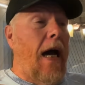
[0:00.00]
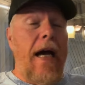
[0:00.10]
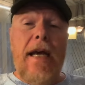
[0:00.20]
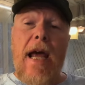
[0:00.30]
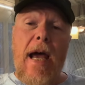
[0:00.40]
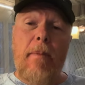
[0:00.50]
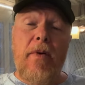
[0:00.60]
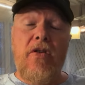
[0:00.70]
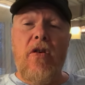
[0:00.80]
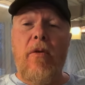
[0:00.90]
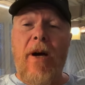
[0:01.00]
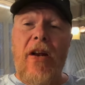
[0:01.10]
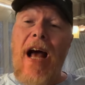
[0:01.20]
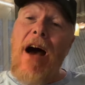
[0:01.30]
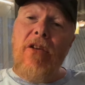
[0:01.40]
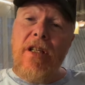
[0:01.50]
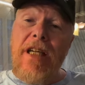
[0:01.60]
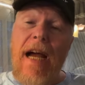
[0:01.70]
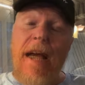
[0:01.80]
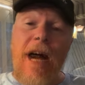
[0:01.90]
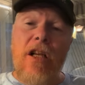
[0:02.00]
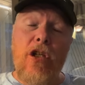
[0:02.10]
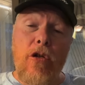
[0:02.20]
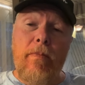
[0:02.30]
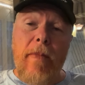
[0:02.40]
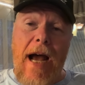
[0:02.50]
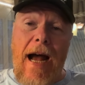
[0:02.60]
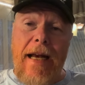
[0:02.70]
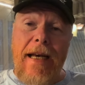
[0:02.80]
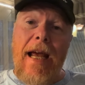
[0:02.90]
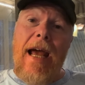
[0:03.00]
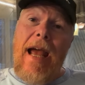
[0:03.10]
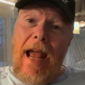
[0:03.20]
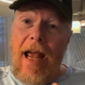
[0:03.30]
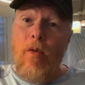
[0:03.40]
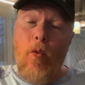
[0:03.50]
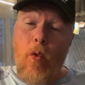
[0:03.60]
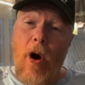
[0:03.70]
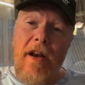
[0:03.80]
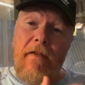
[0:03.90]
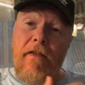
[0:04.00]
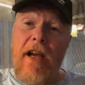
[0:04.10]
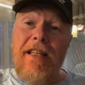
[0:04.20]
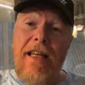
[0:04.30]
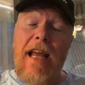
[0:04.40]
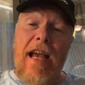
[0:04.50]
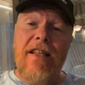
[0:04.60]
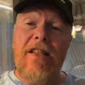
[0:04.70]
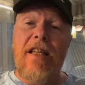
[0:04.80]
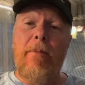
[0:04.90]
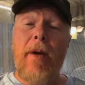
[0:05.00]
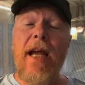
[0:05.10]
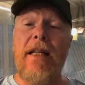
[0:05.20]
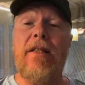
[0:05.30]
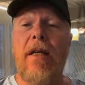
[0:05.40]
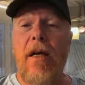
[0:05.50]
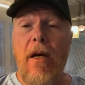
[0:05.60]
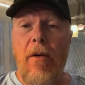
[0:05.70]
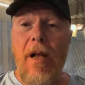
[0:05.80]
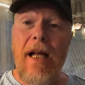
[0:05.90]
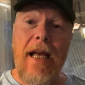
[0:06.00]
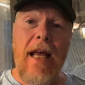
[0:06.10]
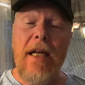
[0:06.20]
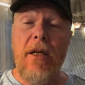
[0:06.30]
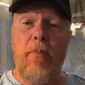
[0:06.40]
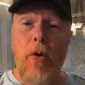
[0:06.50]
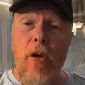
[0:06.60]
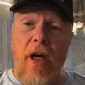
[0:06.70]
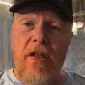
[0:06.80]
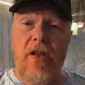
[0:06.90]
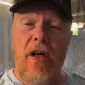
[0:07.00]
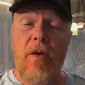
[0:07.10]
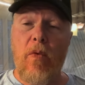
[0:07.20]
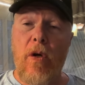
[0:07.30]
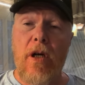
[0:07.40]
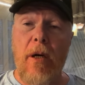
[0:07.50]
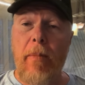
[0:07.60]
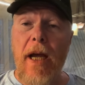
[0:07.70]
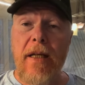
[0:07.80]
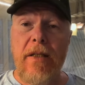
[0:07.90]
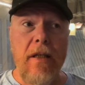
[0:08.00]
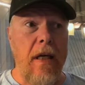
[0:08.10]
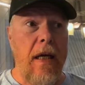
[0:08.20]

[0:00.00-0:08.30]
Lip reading: an episode about how to tie a loop knot and what effect it has on the baits. Well, I got in the pool, I started working the baits,